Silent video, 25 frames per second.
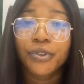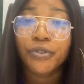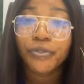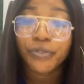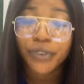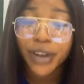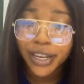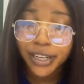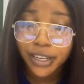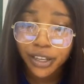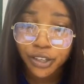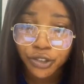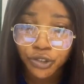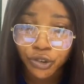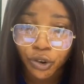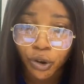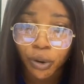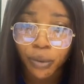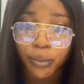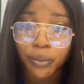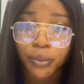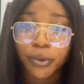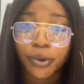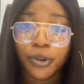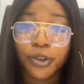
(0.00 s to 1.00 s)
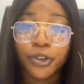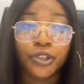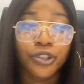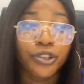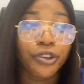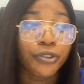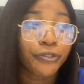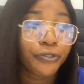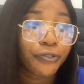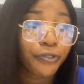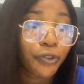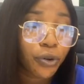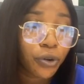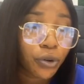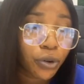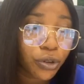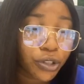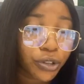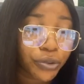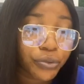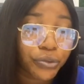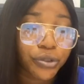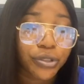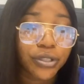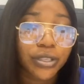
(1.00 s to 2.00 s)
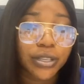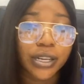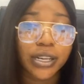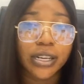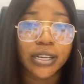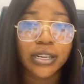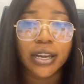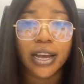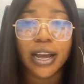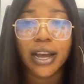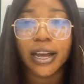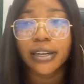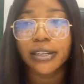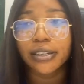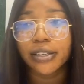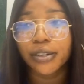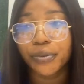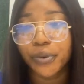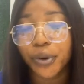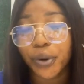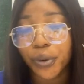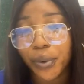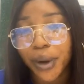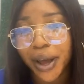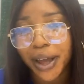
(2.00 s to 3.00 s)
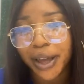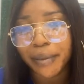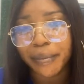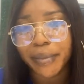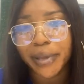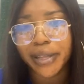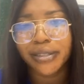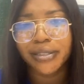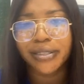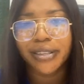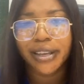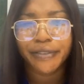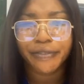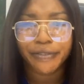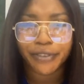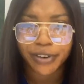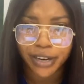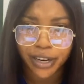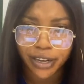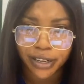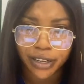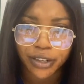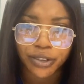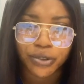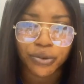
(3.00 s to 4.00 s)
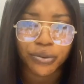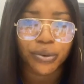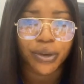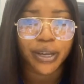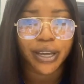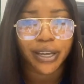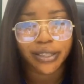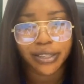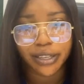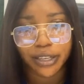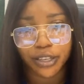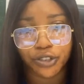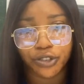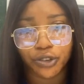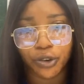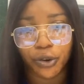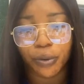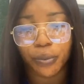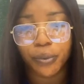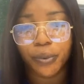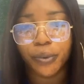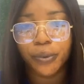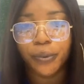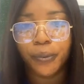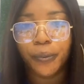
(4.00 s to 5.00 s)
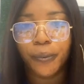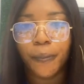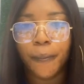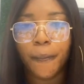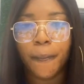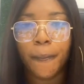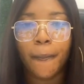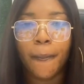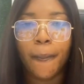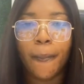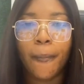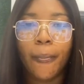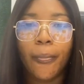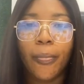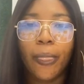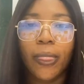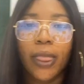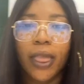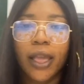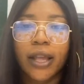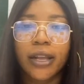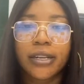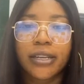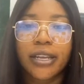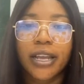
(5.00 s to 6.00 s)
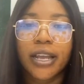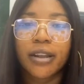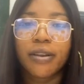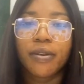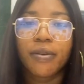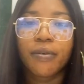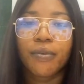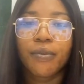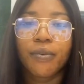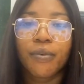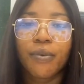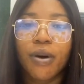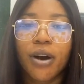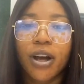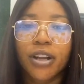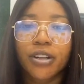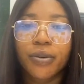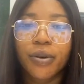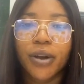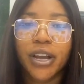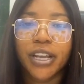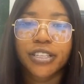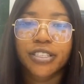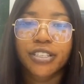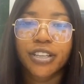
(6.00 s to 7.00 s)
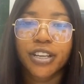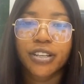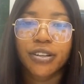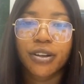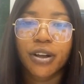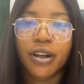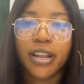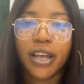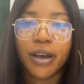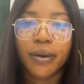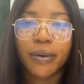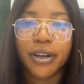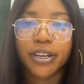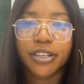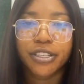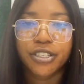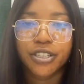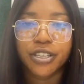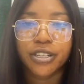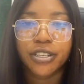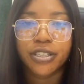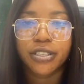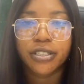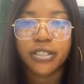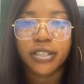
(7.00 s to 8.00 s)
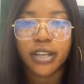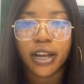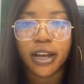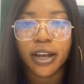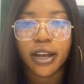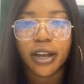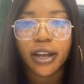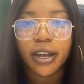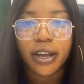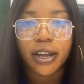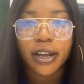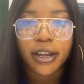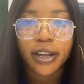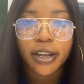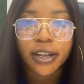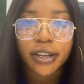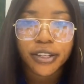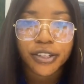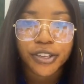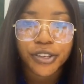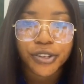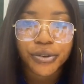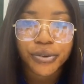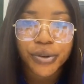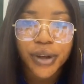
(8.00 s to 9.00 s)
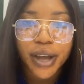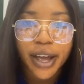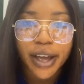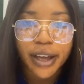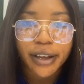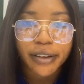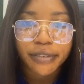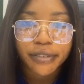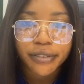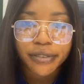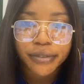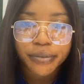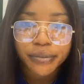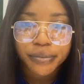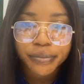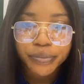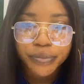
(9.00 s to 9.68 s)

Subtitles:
You find a job, you follow the routine and the requirement, definitely you get a job. Then other questions do you have?